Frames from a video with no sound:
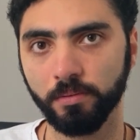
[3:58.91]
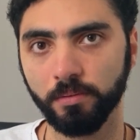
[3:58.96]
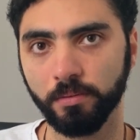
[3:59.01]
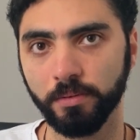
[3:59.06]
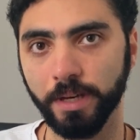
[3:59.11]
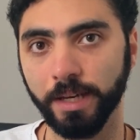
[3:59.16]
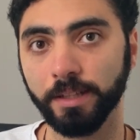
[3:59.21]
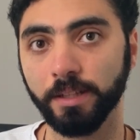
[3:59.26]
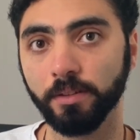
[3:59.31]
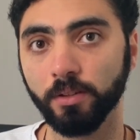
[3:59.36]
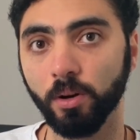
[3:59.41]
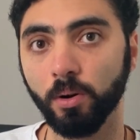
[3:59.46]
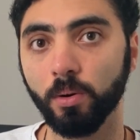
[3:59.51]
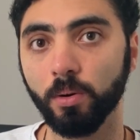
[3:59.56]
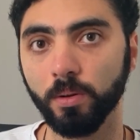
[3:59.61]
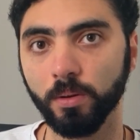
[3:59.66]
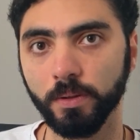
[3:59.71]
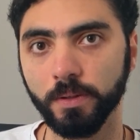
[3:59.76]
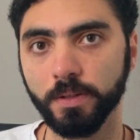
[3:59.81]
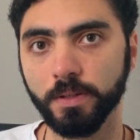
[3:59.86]
that it
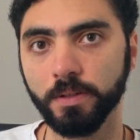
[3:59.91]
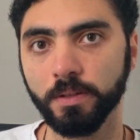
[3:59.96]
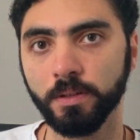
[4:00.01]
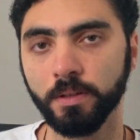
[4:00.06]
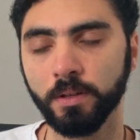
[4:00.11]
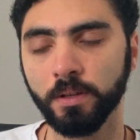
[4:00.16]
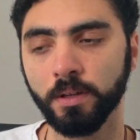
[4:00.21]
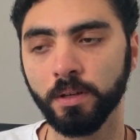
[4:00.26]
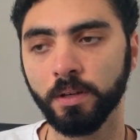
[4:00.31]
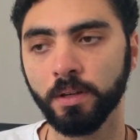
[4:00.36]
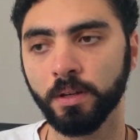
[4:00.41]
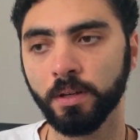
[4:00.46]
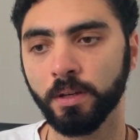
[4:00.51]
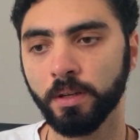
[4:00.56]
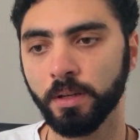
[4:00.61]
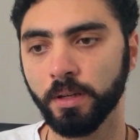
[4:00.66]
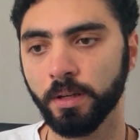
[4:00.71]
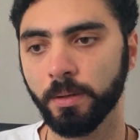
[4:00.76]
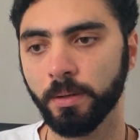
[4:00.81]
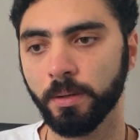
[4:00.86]
holds
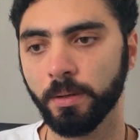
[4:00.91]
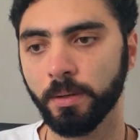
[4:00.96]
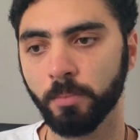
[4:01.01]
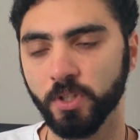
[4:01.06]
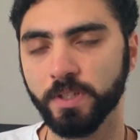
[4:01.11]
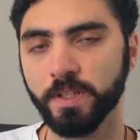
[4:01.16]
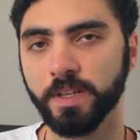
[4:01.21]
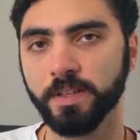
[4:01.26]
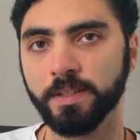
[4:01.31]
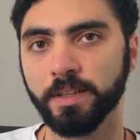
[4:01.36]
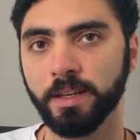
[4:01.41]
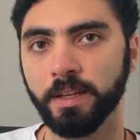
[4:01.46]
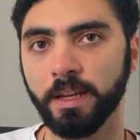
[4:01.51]
puts us in